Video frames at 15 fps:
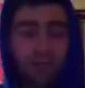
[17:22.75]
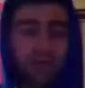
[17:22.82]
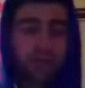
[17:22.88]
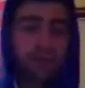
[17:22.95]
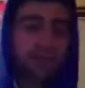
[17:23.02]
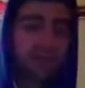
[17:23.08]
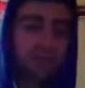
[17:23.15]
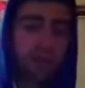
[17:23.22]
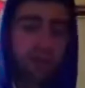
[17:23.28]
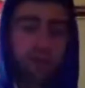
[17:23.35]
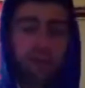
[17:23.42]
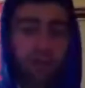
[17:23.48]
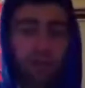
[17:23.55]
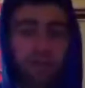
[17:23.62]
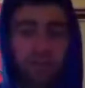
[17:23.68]
I think that's
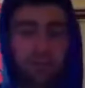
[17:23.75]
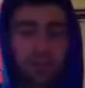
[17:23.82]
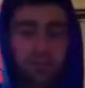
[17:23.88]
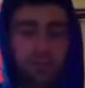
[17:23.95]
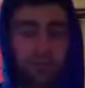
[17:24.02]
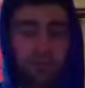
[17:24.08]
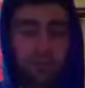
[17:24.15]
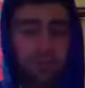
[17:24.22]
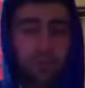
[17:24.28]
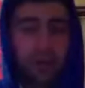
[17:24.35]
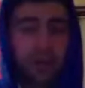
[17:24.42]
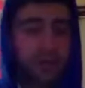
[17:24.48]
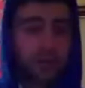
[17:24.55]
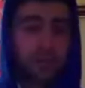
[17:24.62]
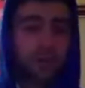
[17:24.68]
telling that
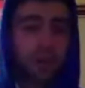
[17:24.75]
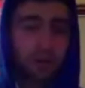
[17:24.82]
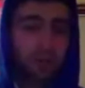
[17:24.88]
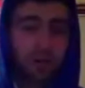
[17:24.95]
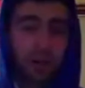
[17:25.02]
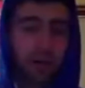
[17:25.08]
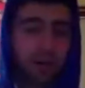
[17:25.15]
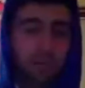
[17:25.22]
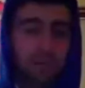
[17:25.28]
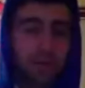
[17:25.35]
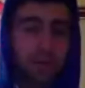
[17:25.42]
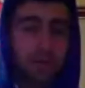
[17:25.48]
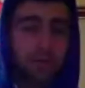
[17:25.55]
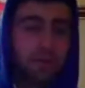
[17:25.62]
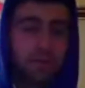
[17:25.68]
Manchester United would not
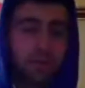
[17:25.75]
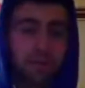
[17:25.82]
compete.